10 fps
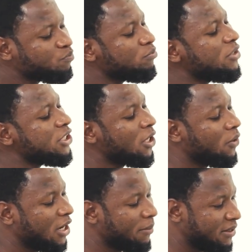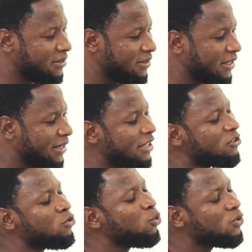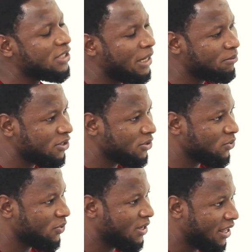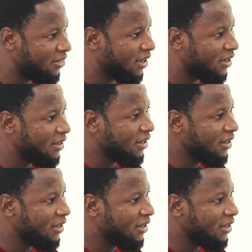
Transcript: Michelle, come and sing. Let's do something together.